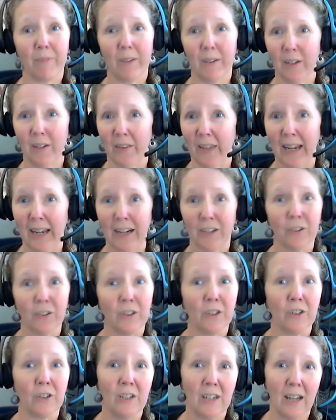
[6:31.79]

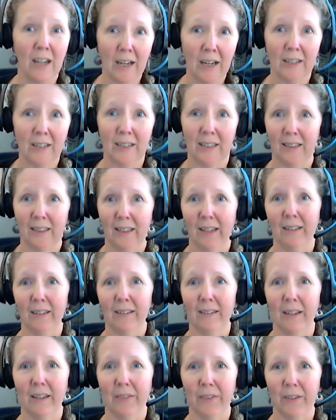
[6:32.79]
actually not need
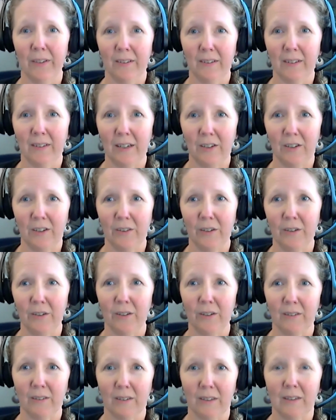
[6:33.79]
this at this stage in their
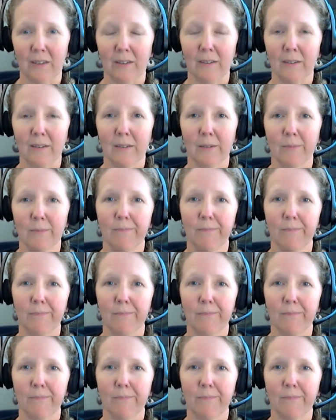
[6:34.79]
disease?